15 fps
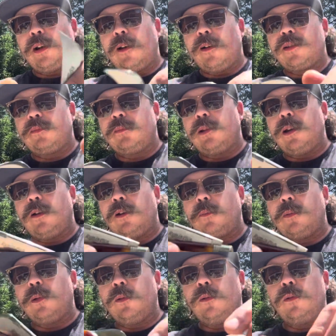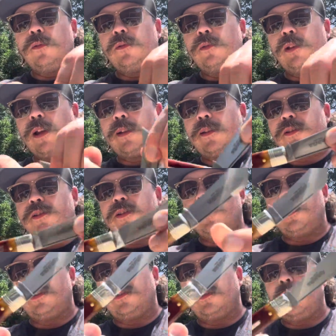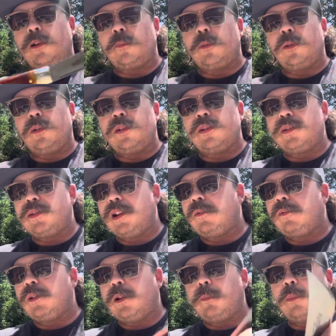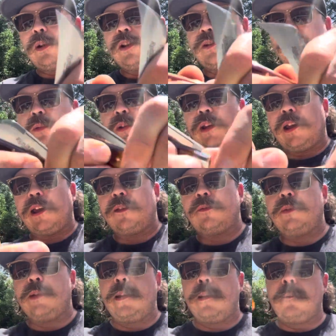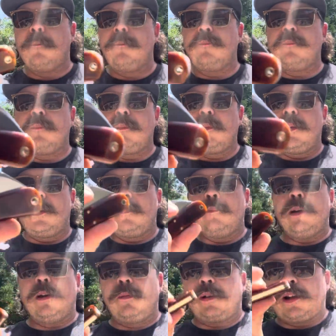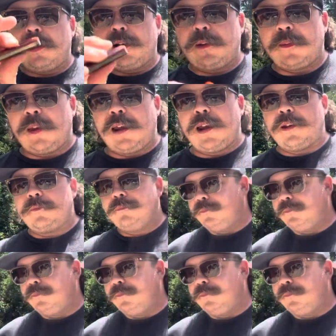awesome long pull. Not that you need the long pull. This is definitely a pinchable knife. But we're carrying that.